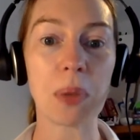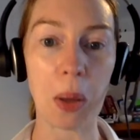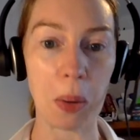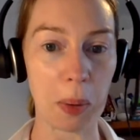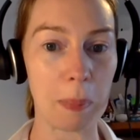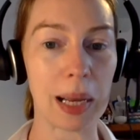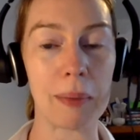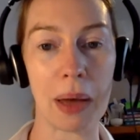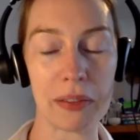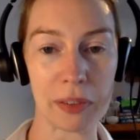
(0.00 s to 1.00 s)
who can
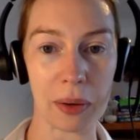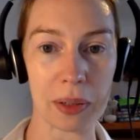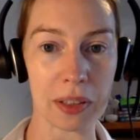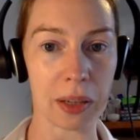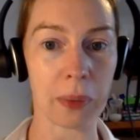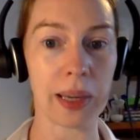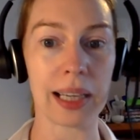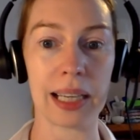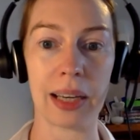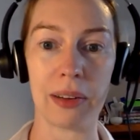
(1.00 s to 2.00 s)
blame her for going so
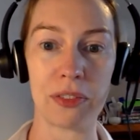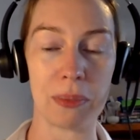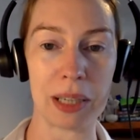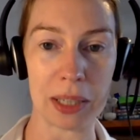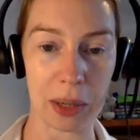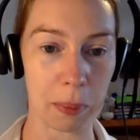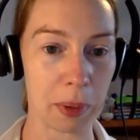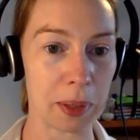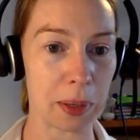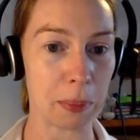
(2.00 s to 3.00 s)
quickly after meeting our
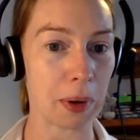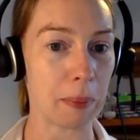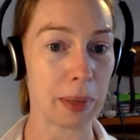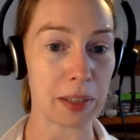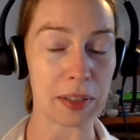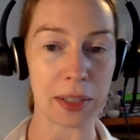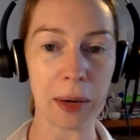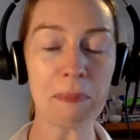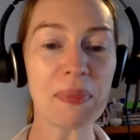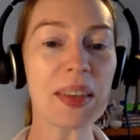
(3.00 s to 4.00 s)
brand new Prime Minister?